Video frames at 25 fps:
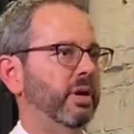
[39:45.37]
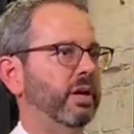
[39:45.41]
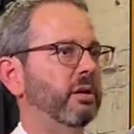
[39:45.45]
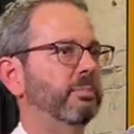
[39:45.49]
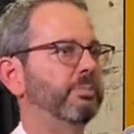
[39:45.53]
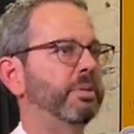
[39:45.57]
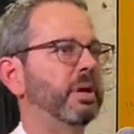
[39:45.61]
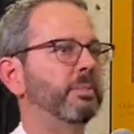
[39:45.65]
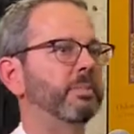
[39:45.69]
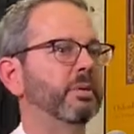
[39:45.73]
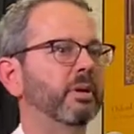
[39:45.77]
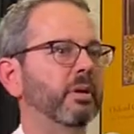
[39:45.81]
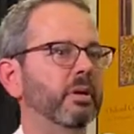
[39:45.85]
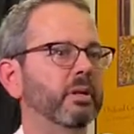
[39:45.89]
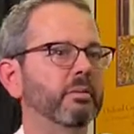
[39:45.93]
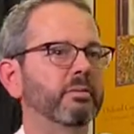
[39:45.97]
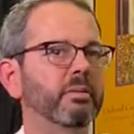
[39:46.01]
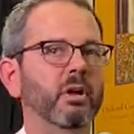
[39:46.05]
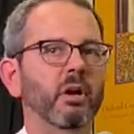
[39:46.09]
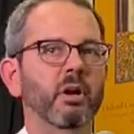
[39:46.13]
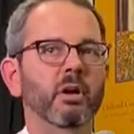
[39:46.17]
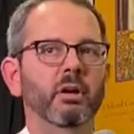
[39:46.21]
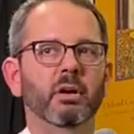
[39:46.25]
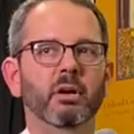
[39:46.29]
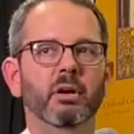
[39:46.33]
We're getting people to
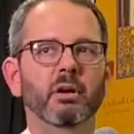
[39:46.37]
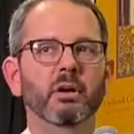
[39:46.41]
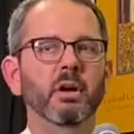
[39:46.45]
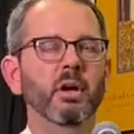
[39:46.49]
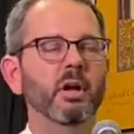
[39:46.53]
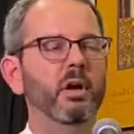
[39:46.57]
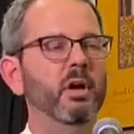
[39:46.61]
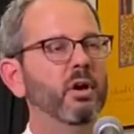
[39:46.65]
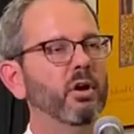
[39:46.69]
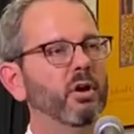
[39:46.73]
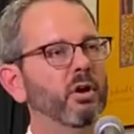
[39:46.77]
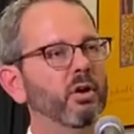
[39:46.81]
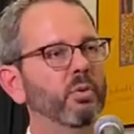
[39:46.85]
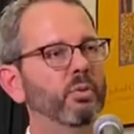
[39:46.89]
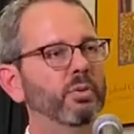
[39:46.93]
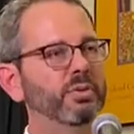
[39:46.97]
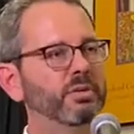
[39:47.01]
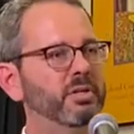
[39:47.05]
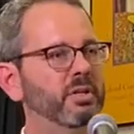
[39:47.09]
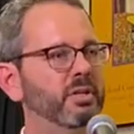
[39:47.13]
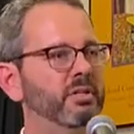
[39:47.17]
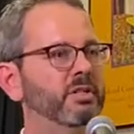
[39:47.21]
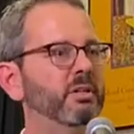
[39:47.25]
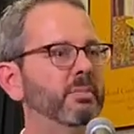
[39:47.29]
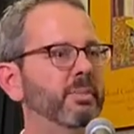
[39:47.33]
live longer
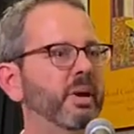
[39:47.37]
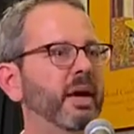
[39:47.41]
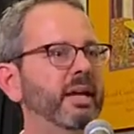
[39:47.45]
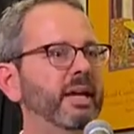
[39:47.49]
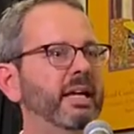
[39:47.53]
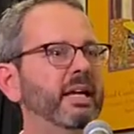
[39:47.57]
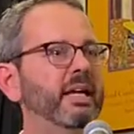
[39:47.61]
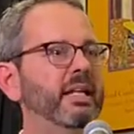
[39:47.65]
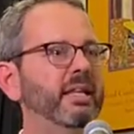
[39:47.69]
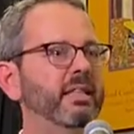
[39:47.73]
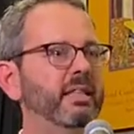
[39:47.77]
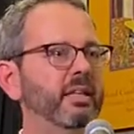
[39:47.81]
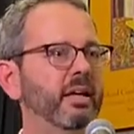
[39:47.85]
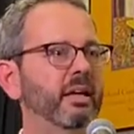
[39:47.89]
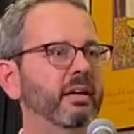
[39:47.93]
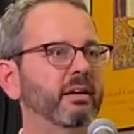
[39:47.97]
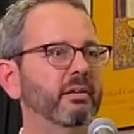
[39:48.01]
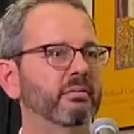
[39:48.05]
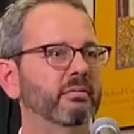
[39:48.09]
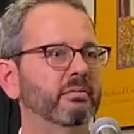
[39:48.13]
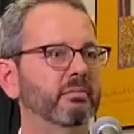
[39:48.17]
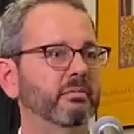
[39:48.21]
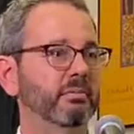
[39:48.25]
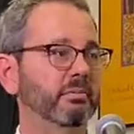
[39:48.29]
with just about anything.